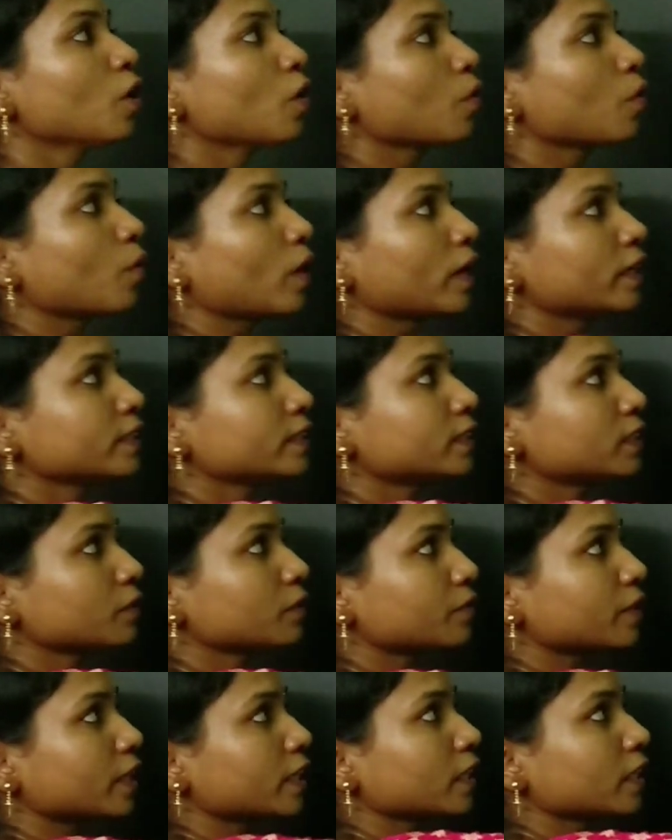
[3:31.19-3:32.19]
One is
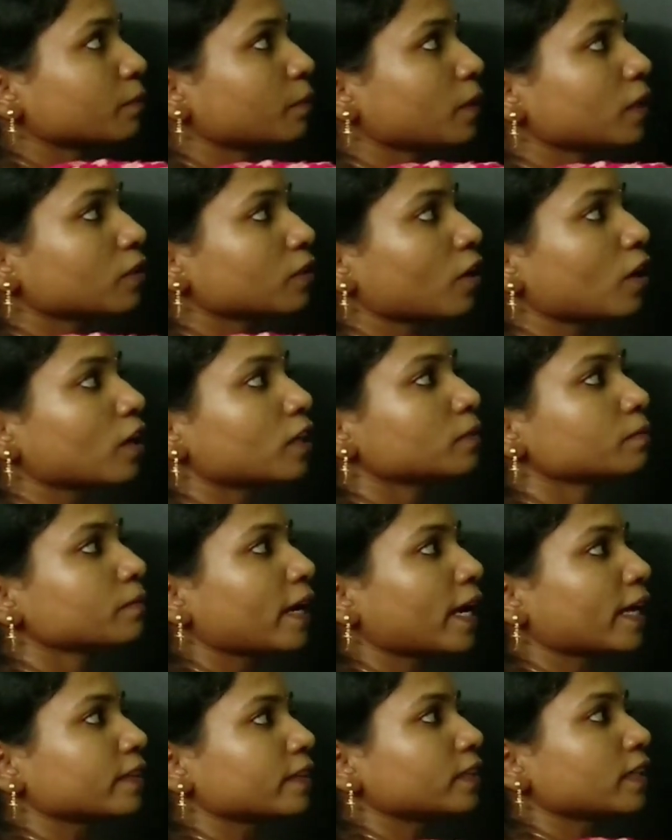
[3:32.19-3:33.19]
the vertebral column
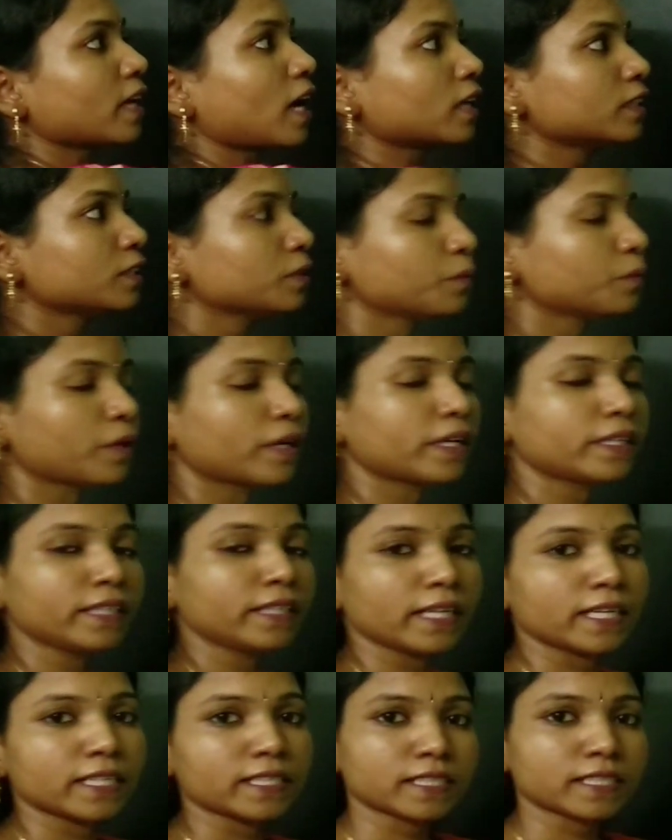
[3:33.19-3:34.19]
and the other one
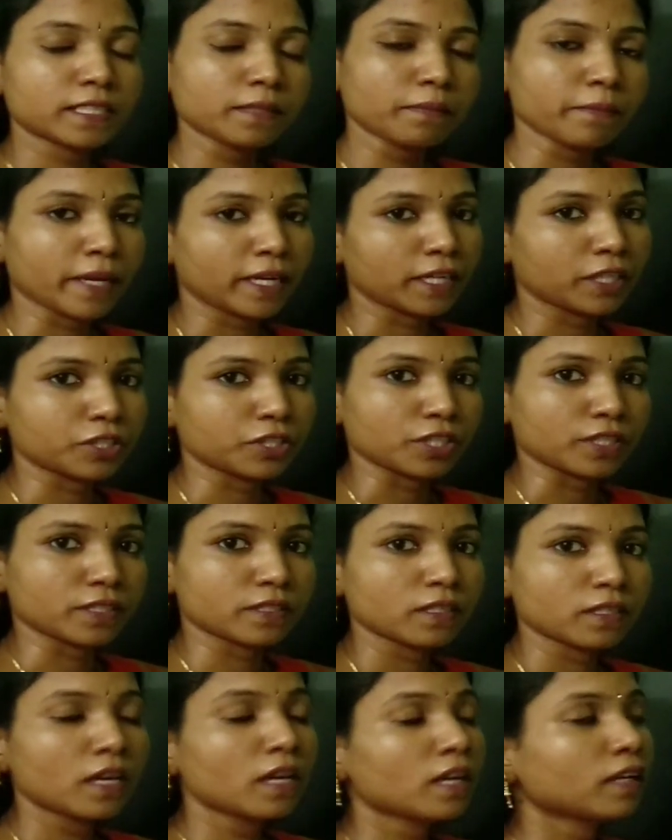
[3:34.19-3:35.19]
is the
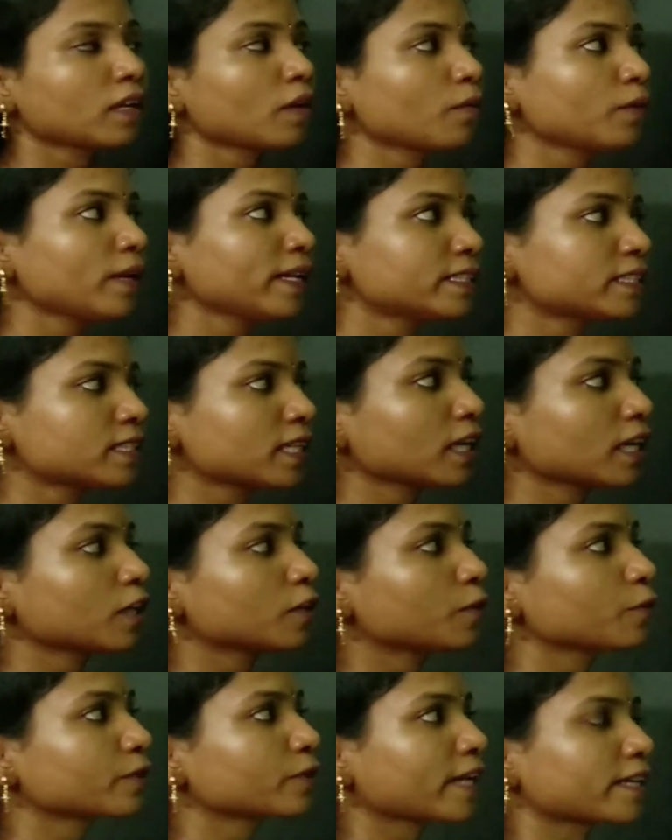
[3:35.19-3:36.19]
meninges. Now let's take
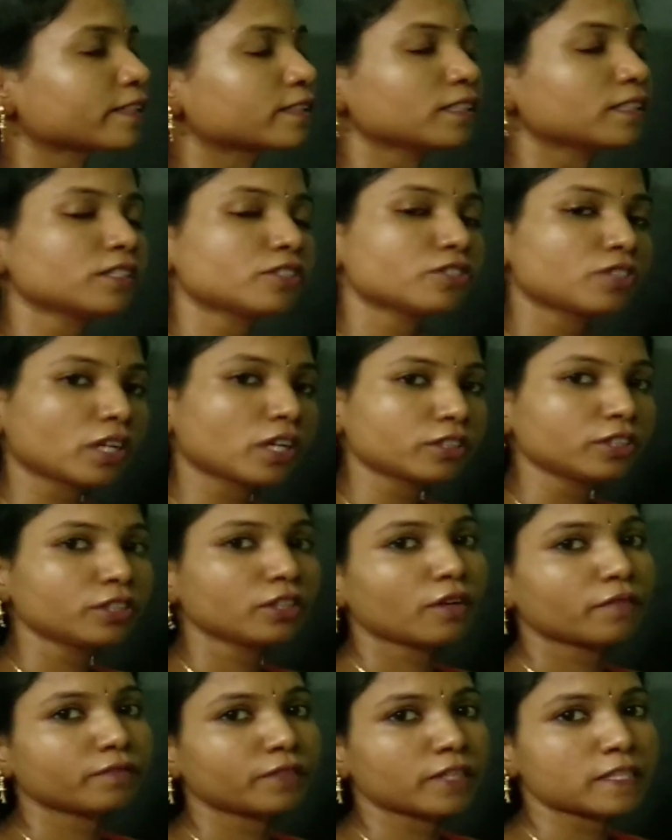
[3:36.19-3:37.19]
a look at the
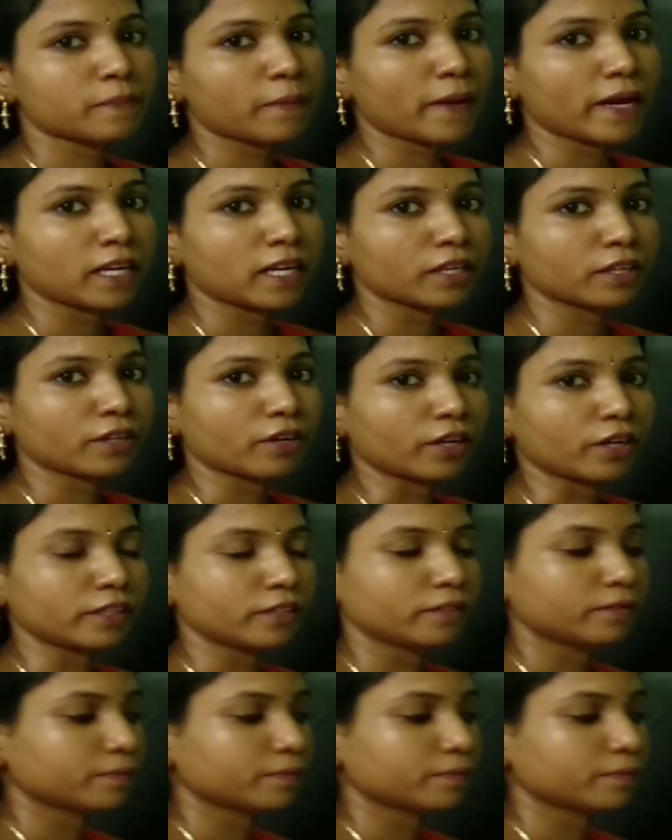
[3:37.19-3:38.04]
structure of the spinal cord.